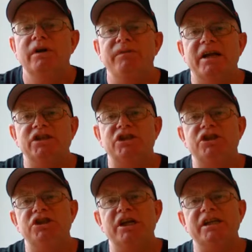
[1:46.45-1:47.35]
that
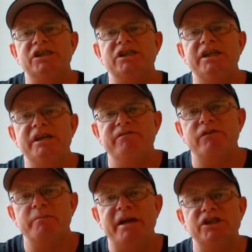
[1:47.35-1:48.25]
suggest the
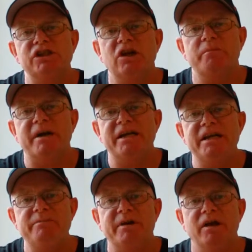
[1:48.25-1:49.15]
information on my
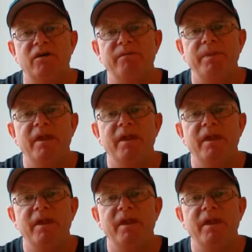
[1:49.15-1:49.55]
email,